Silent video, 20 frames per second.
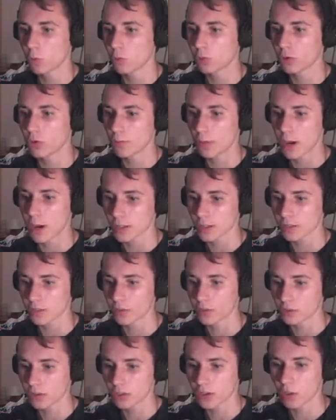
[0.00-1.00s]
Oh, you
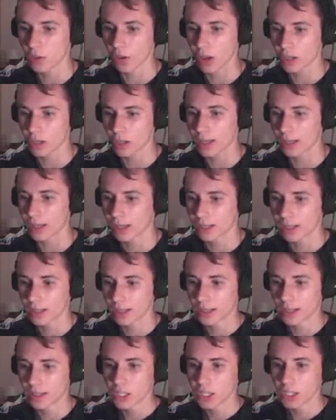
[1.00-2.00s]
bastard, you're so
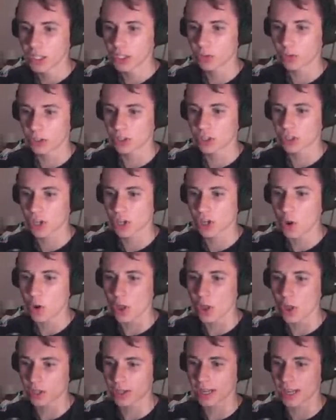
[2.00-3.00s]
lucky. You're
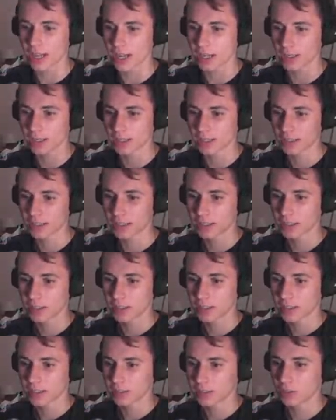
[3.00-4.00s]
so lucky,
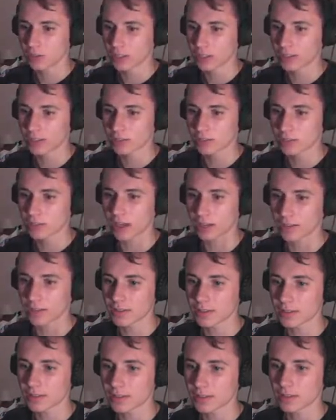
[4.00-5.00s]
you little
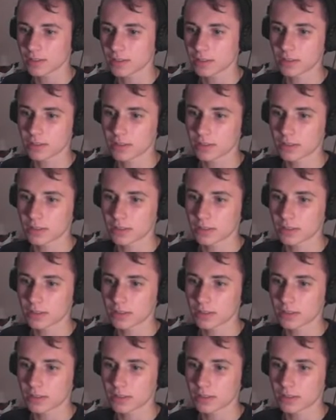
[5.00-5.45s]
cunt.